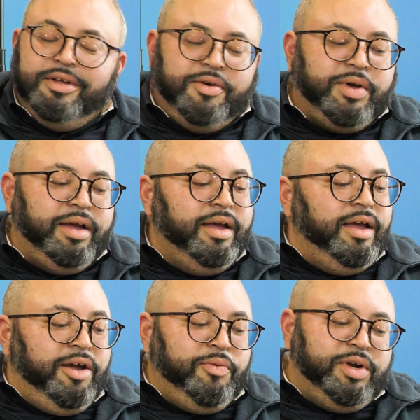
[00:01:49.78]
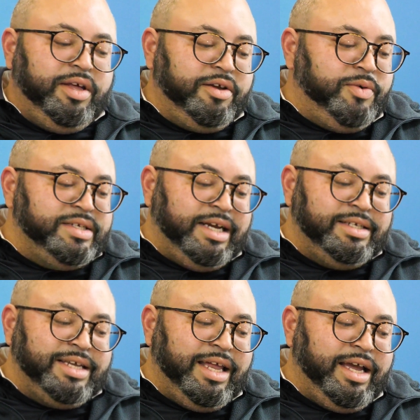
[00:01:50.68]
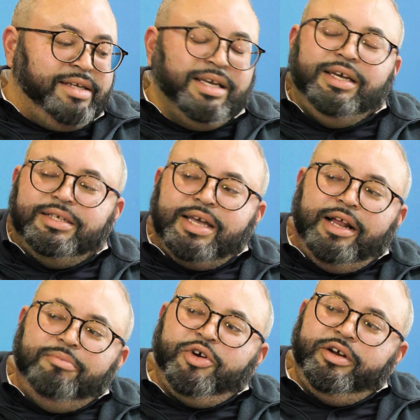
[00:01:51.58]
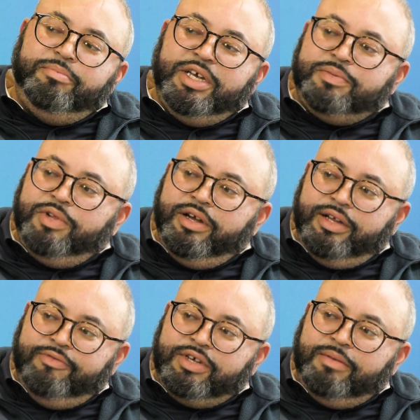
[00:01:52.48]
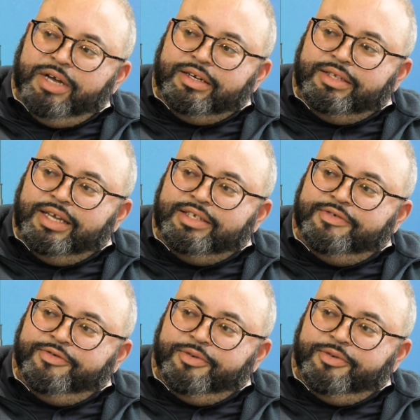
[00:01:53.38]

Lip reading: Okay. And one other question, I just got to ask: is Kyler Murray the best player to ever come out of Texas for